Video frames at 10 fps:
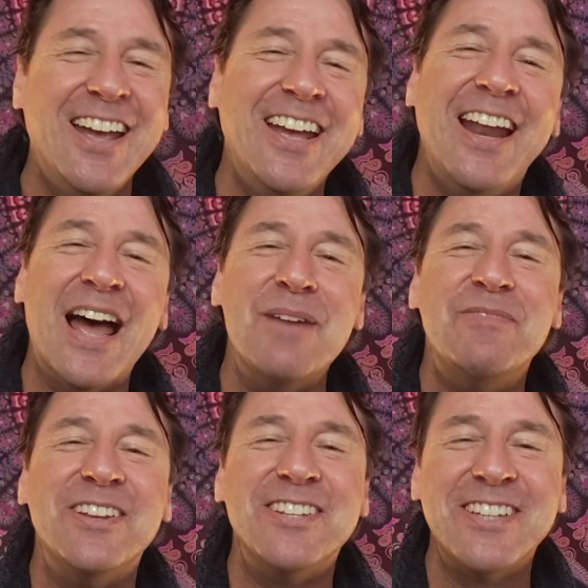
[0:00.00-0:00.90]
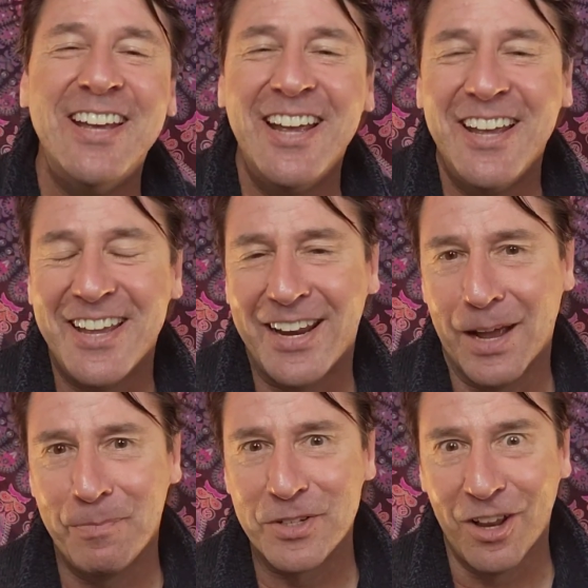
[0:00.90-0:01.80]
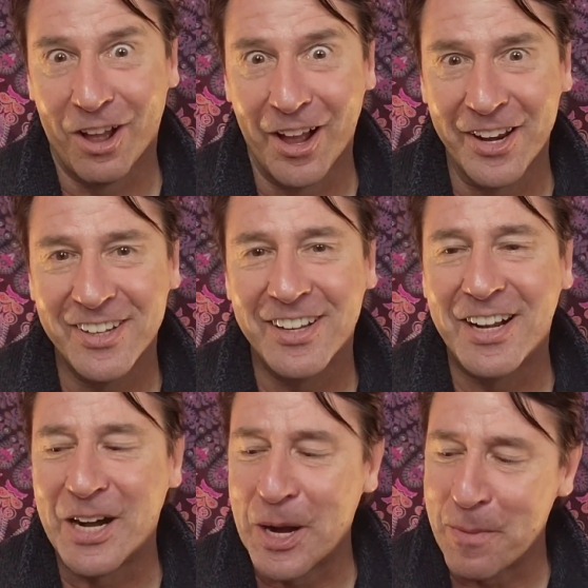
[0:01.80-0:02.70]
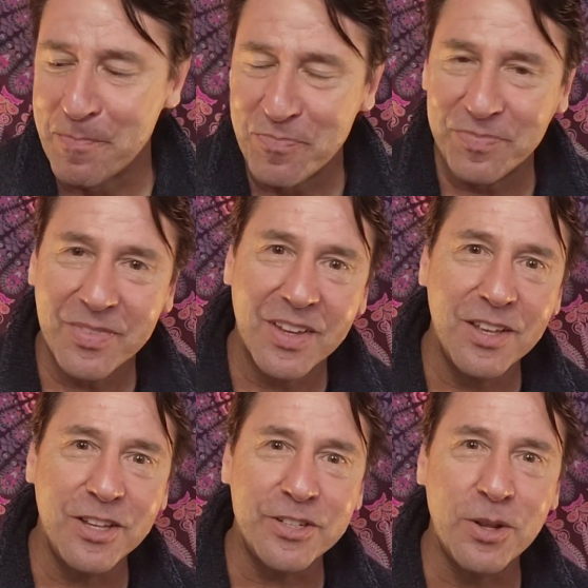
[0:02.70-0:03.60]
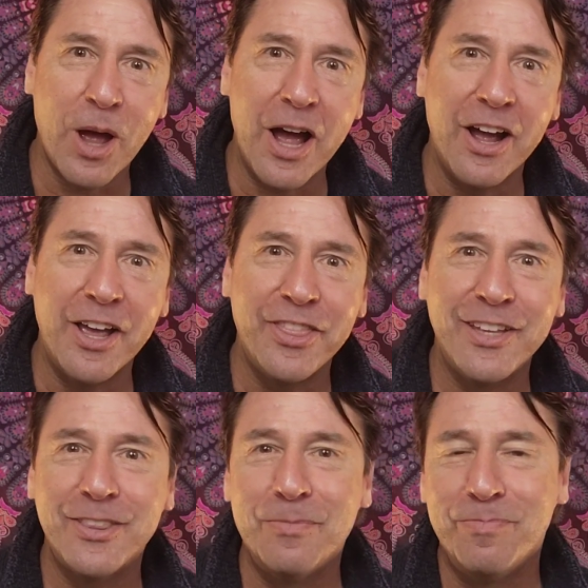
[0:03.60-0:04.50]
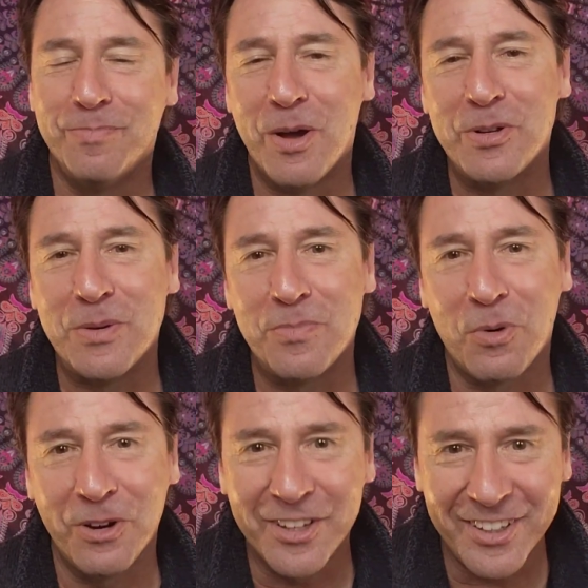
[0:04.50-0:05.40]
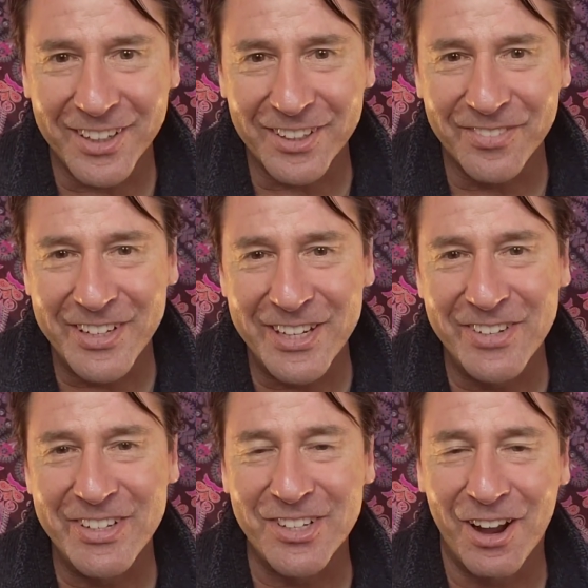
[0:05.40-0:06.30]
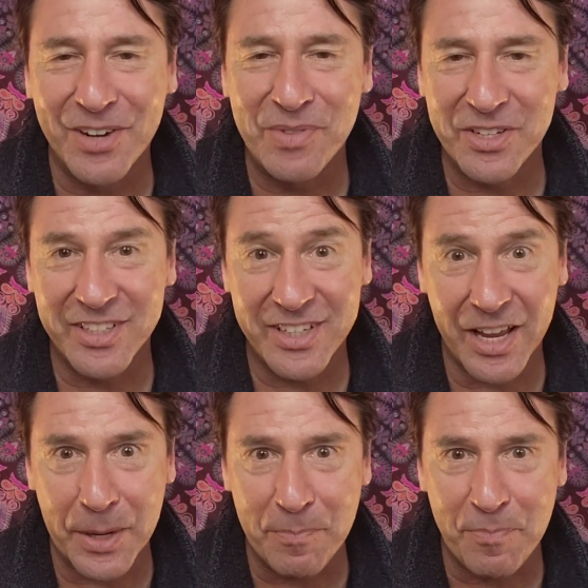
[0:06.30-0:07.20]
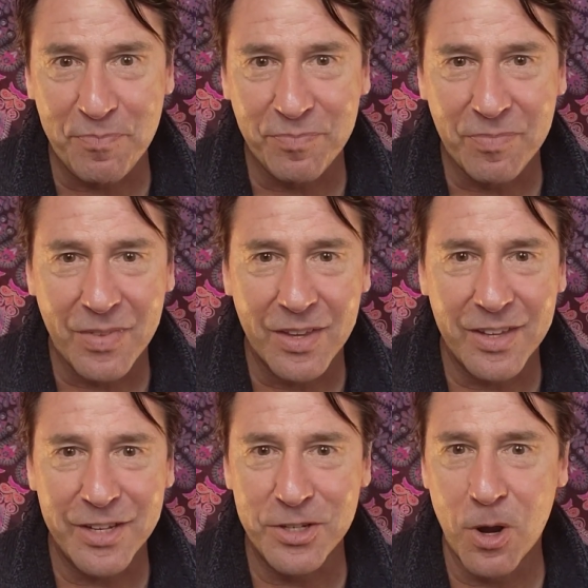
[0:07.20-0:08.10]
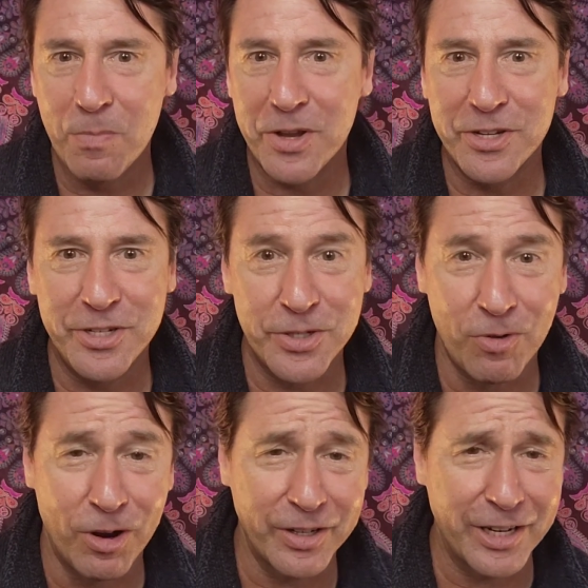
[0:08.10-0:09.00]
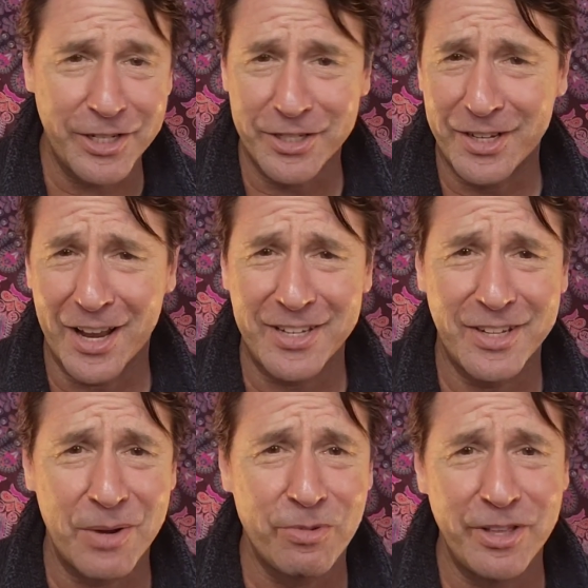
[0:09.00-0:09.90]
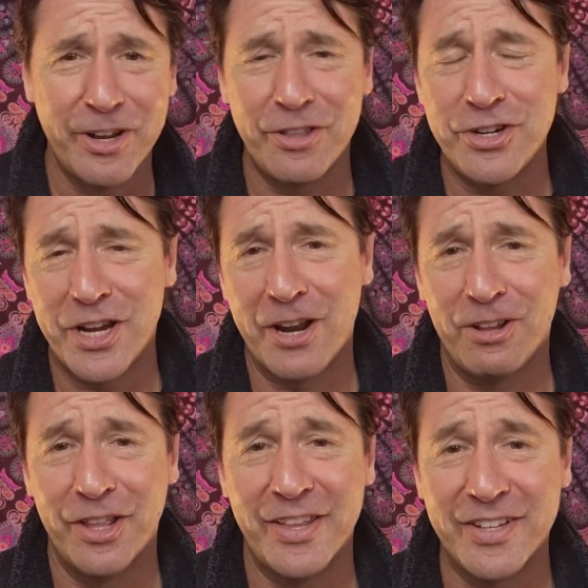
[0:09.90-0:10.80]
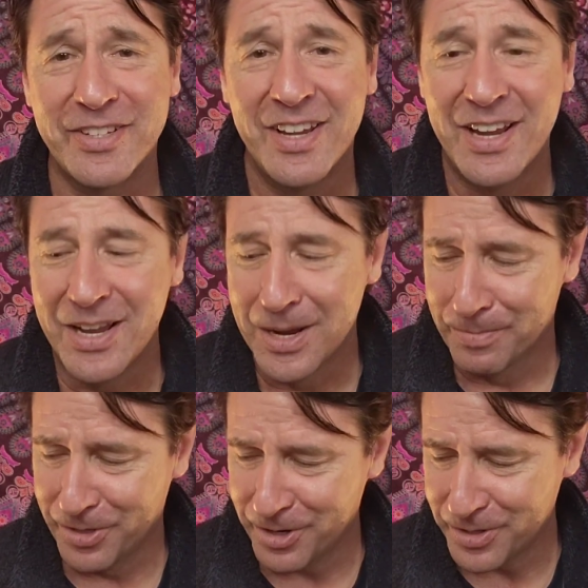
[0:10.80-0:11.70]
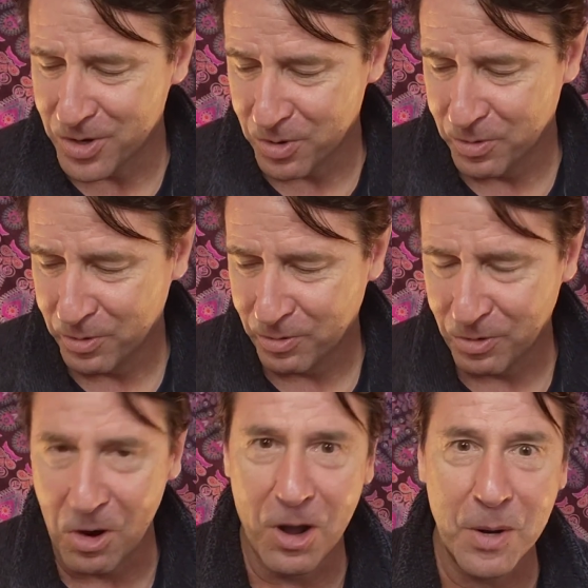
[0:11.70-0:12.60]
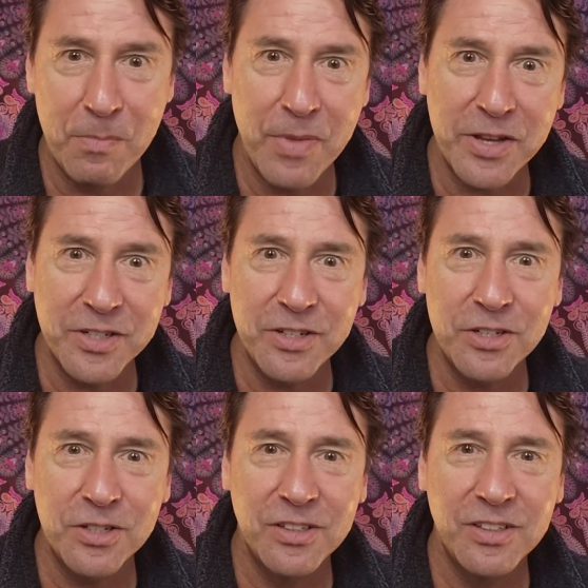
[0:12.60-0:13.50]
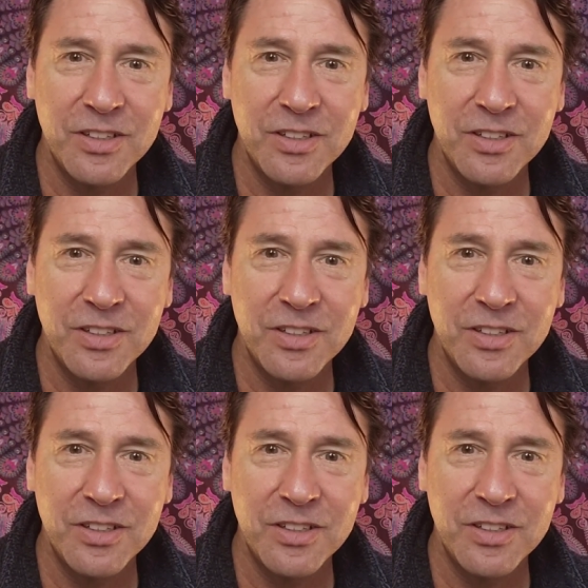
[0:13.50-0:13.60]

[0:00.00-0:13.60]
It happens. It happens a lot. So I think the most important thing we need to be talking about today is no message is wrong. And I just got done with another channel on this, but there's no wrong message.